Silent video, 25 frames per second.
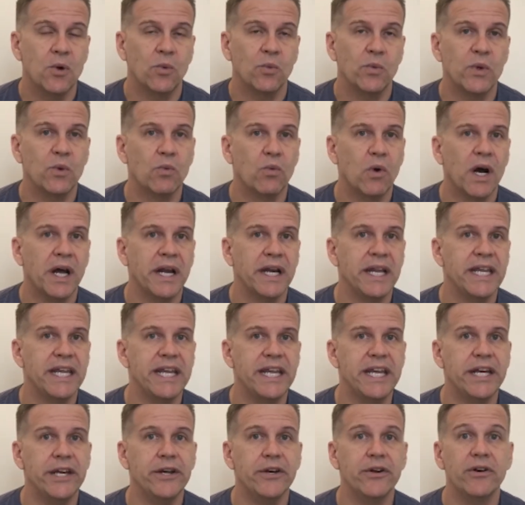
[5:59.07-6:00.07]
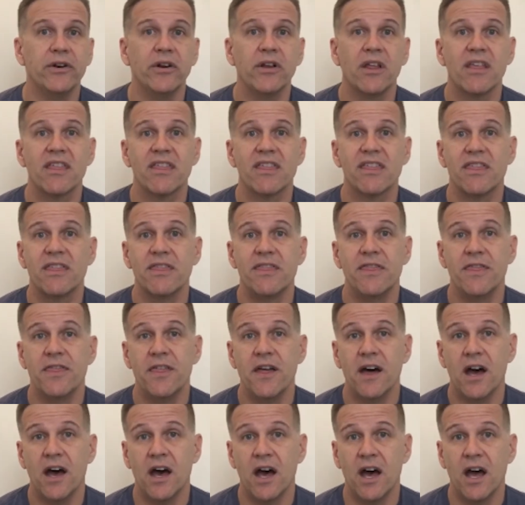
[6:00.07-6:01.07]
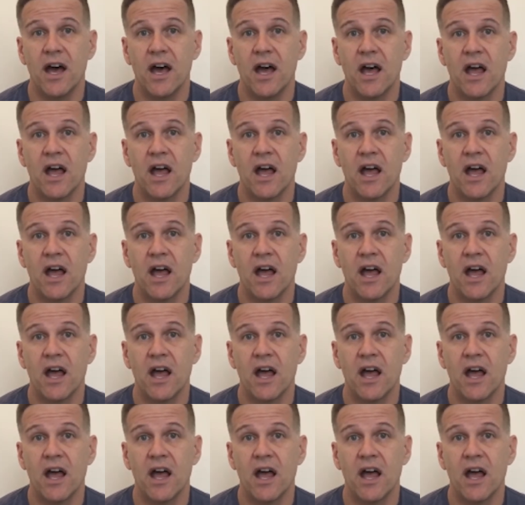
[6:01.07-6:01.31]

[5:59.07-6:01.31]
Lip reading: We want to hear the.